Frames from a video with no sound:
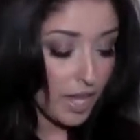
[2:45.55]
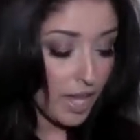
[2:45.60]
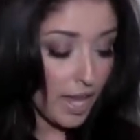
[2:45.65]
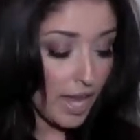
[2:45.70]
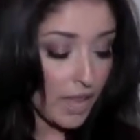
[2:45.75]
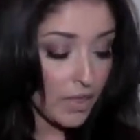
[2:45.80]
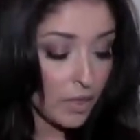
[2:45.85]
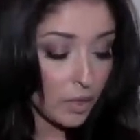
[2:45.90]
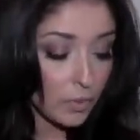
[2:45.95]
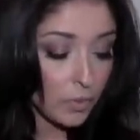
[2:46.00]

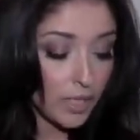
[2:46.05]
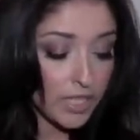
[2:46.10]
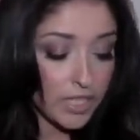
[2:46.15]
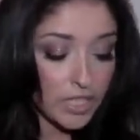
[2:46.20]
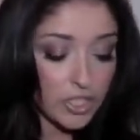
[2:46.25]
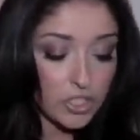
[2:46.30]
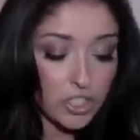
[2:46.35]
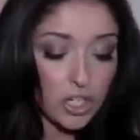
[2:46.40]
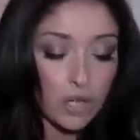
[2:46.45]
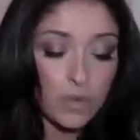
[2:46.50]
And the
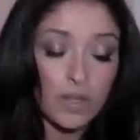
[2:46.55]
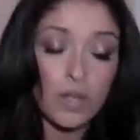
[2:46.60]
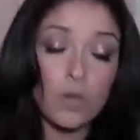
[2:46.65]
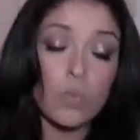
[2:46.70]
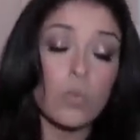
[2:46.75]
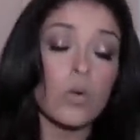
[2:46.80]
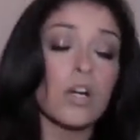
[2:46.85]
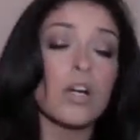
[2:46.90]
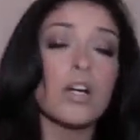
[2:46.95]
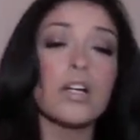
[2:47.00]
running joke at
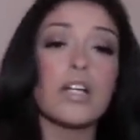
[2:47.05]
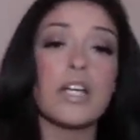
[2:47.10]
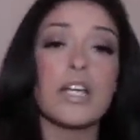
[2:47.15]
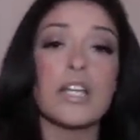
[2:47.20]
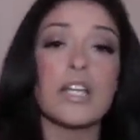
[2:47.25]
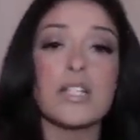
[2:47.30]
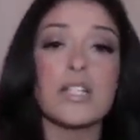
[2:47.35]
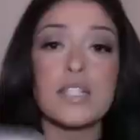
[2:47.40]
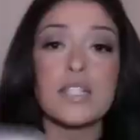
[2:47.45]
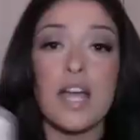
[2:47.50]
work
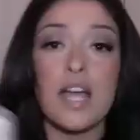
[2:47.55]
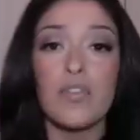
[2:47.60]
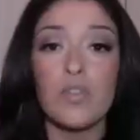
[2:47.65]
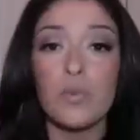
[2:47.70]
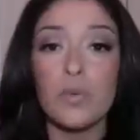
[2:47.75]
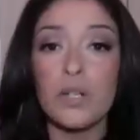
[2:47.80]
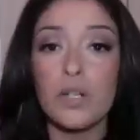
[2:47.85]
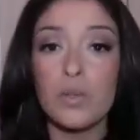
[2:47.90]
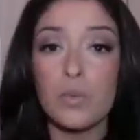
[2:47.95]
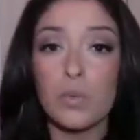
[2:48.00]
is
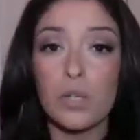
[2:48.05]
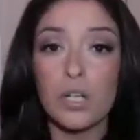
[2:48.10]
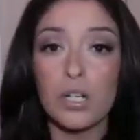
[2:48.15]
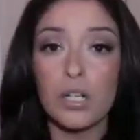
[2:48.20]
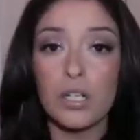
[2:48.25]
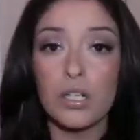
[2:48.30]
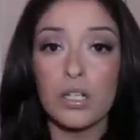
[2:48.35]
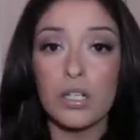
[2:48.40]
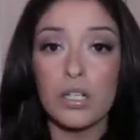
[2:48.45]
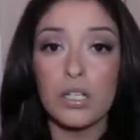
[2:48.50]
everyone at
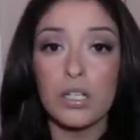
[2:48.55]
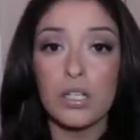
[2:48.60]
work,